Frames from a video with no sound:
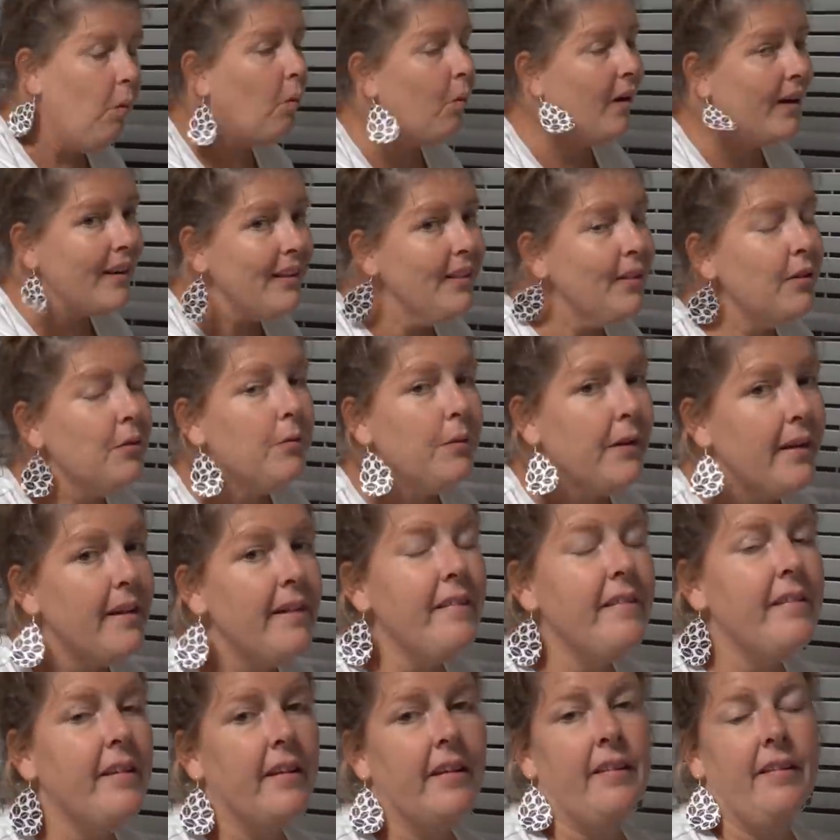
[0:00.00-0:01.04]
one of the
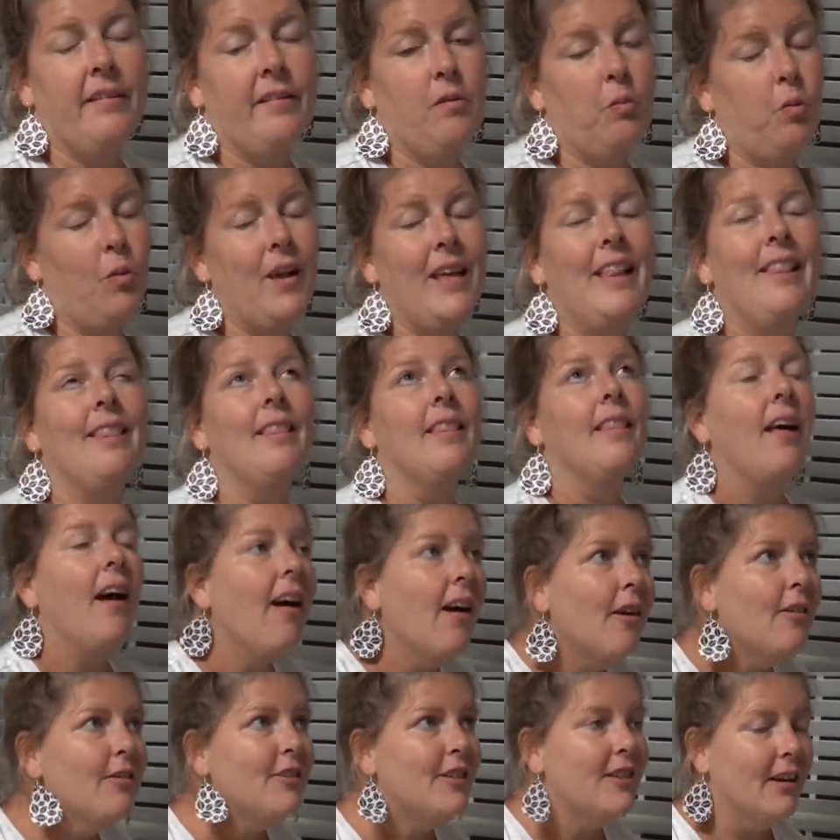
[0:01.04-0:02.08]
reasons we
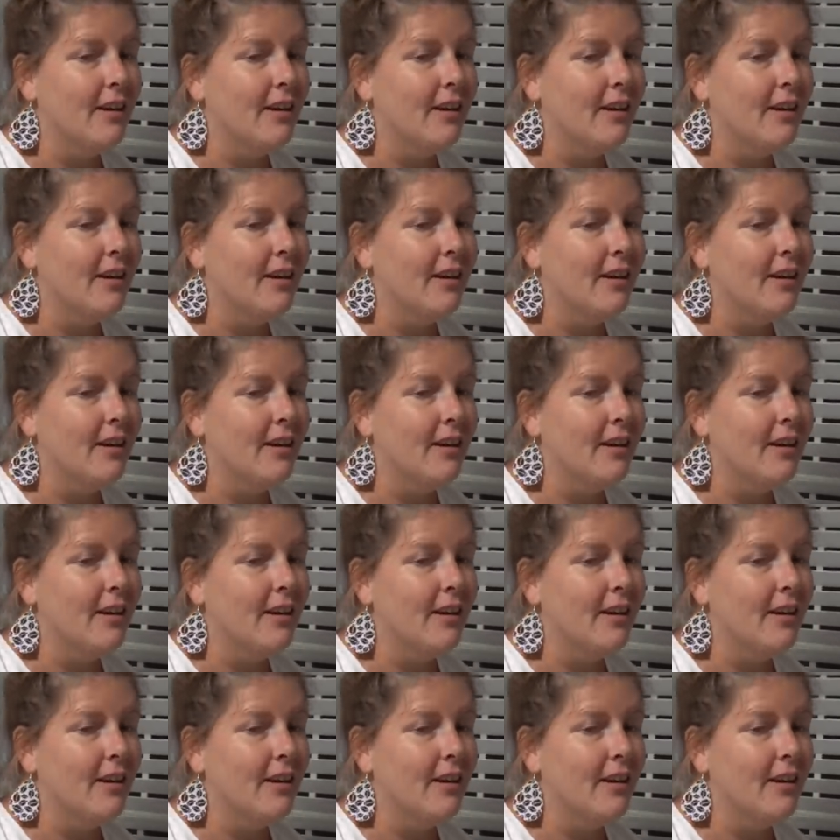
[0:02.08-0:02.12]
love